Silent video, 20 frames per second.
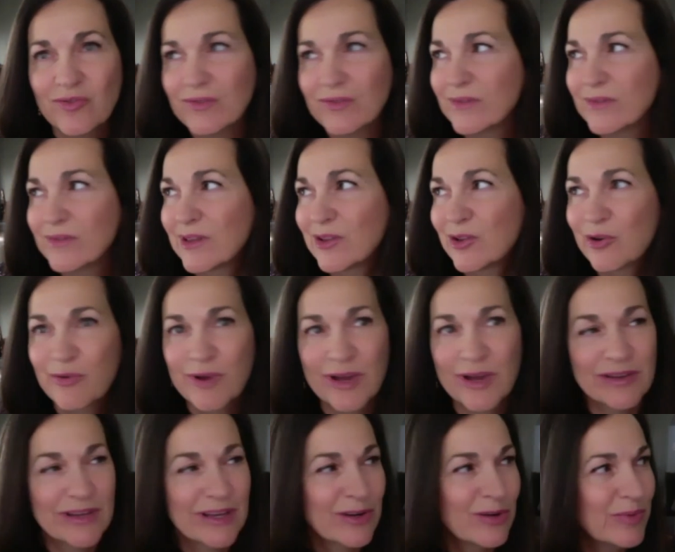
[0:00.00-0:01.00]
they look around
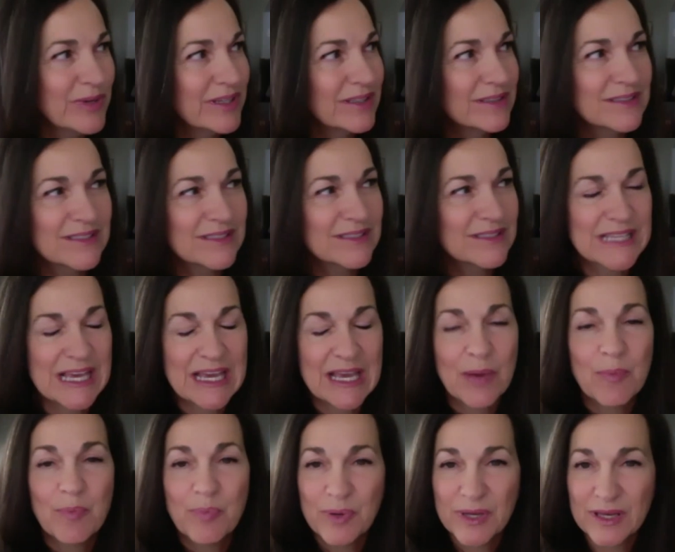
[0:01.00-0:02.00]
like nobody else is saying
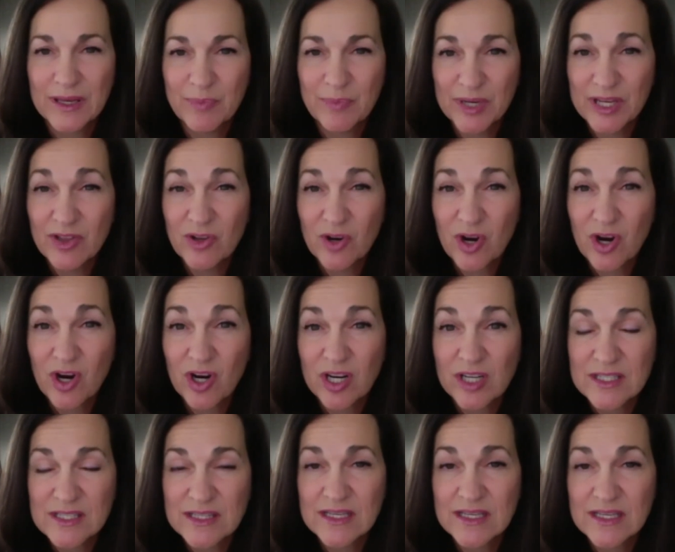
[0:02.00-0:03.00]
it, but in their
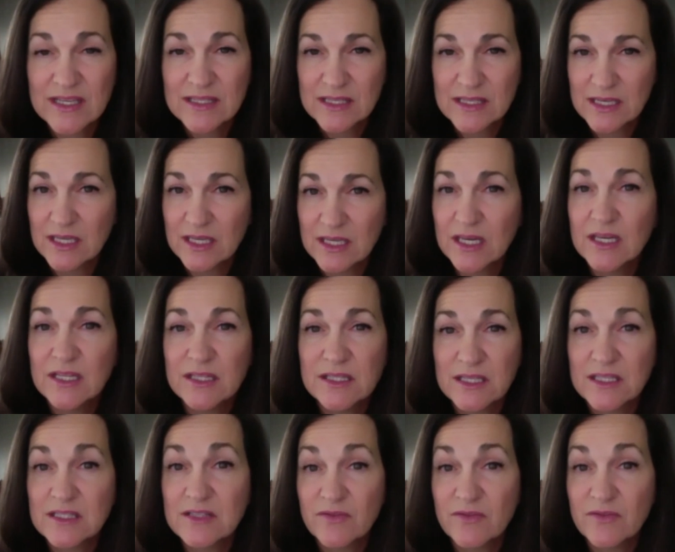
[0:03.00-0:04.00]
hearts they see it, and
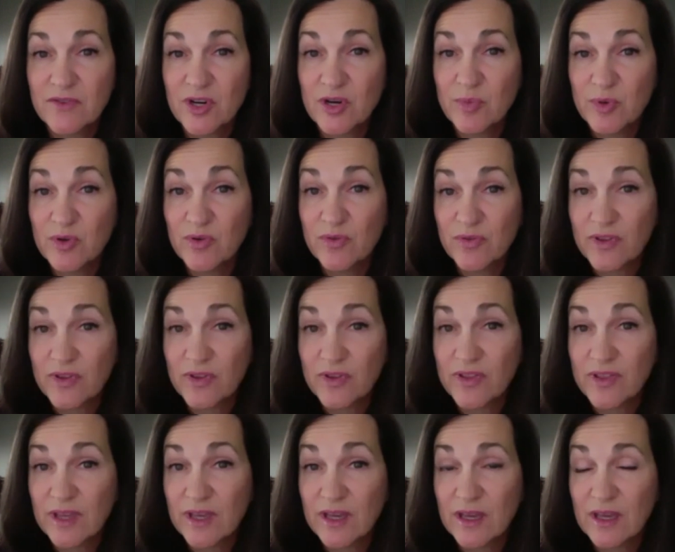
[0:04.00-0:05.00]
it's a very beautiful
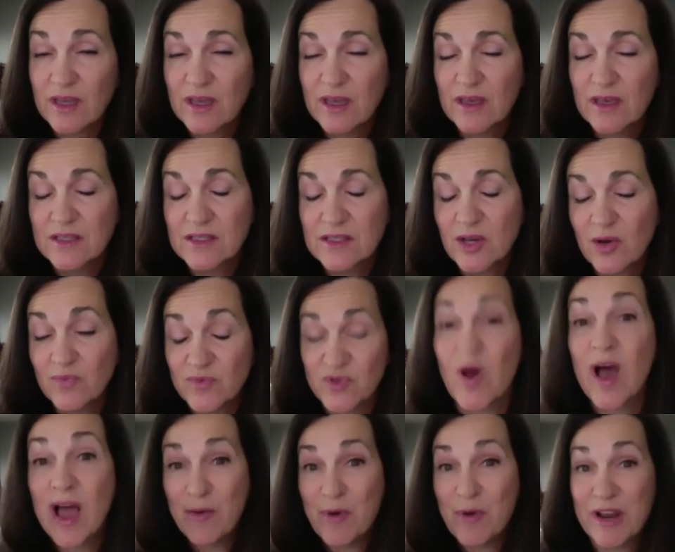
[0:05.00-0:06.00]
thing. So
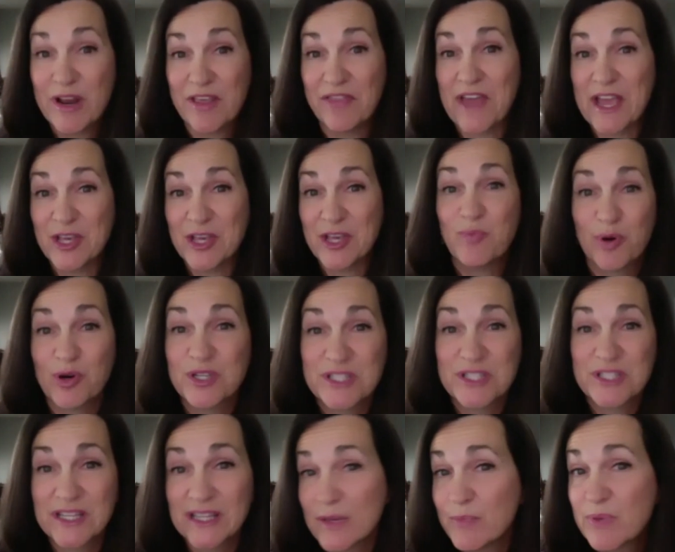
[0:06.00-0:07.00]
I want to thank you
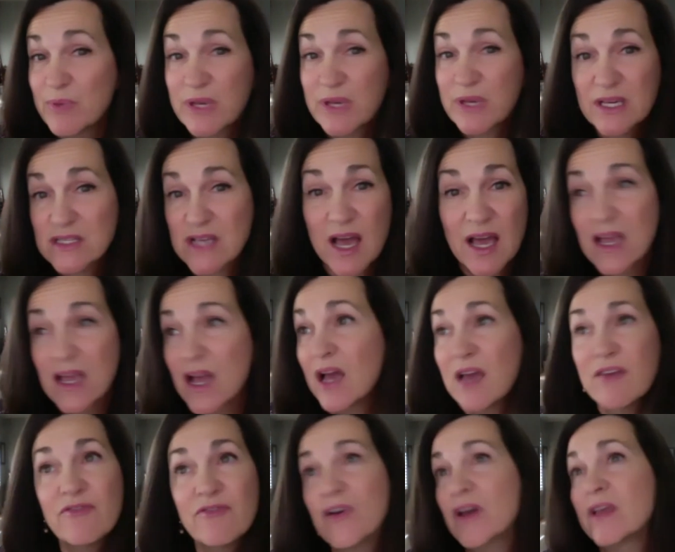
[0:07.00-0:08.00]
personally, because
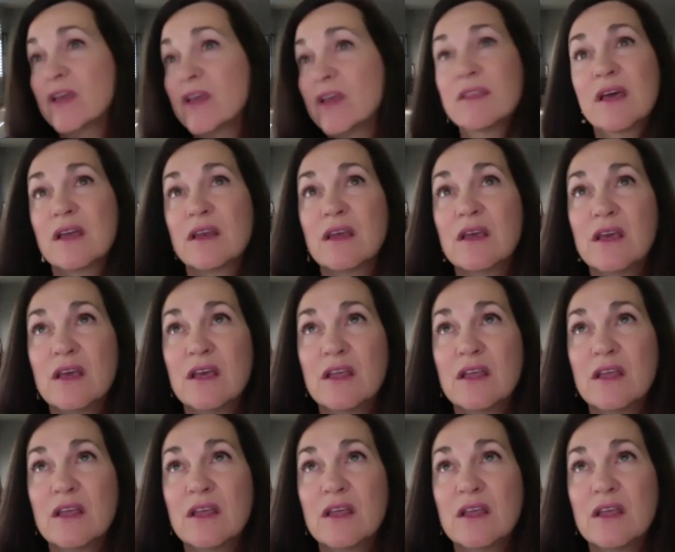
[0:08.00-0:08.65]
I find that